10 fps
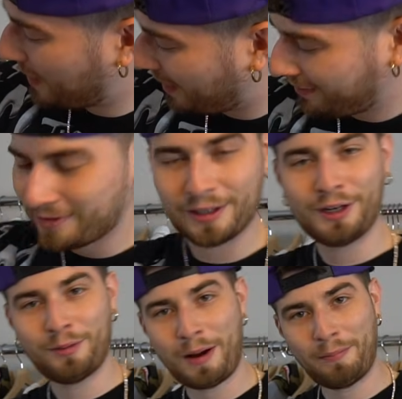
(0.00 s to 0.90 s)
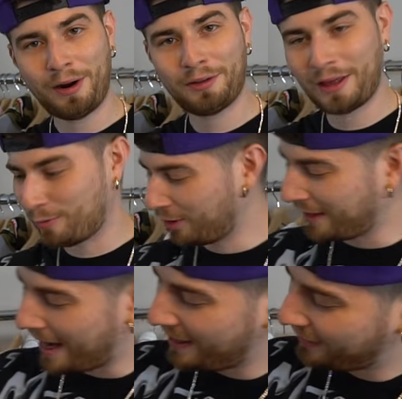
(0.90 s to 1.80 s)
man, the year of my birth. They won
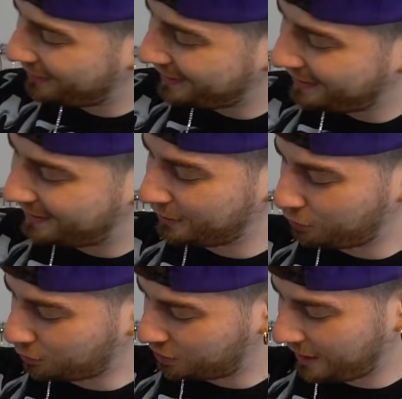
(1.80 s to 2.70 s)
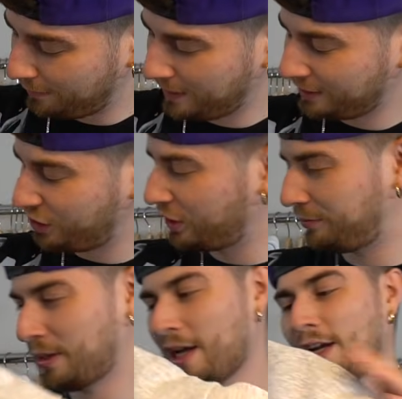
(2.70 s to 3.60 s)
the A F C Central
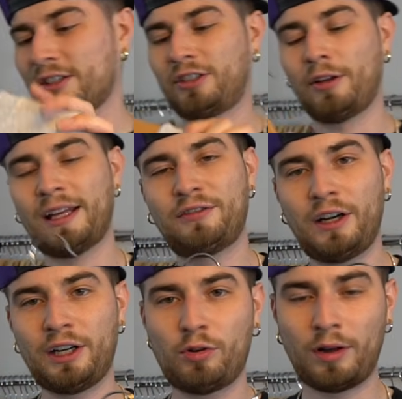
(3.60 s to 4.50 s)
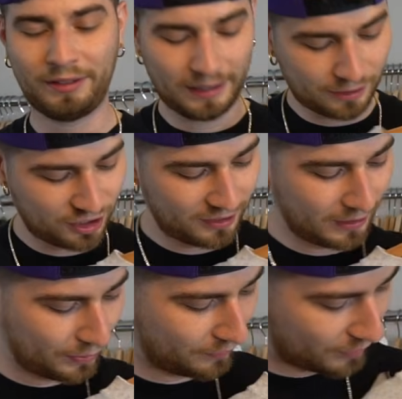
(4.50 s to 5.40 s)
Championship, so that's very cool. I think that was just
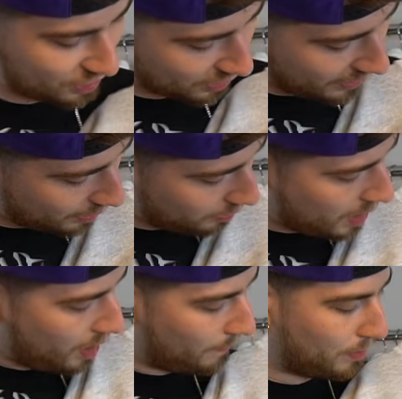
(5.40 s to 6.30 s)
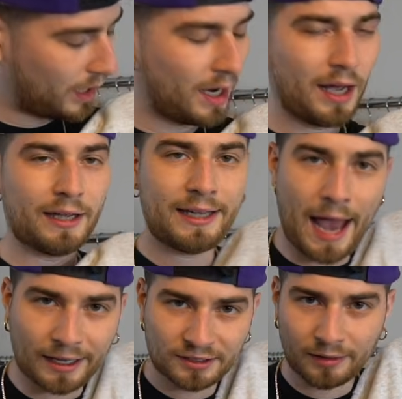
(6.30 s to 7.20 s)
their division, though. But, uh,
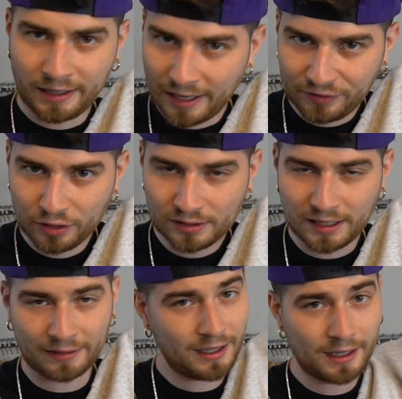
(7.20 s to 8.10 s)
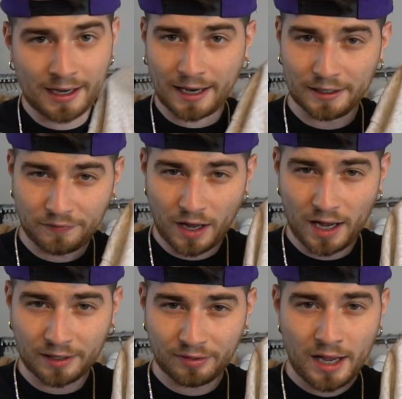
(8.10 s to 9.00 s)
yeah, so they left Houston, I think, in
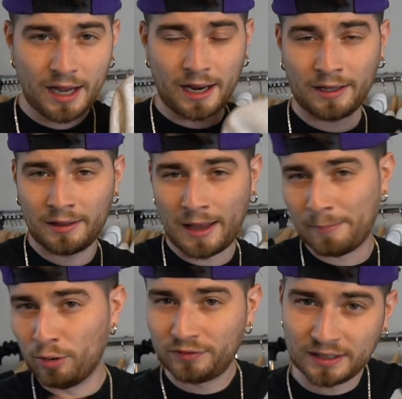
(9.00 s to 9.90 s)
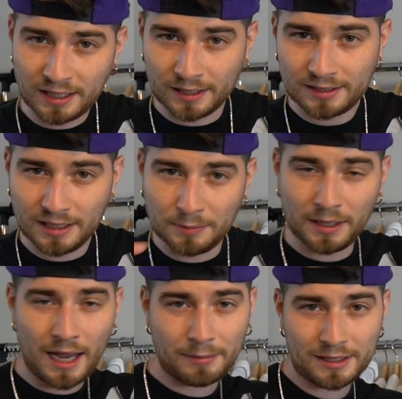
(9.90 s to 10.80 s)
ninety-five, and then they moved to Tennessee,
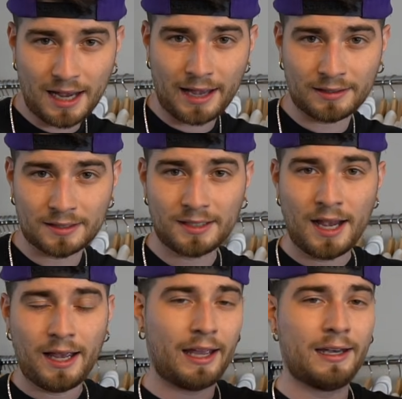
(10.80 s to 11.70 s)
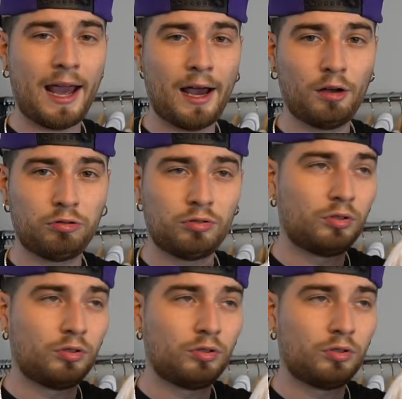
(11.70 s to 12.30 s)
became the Titans, and now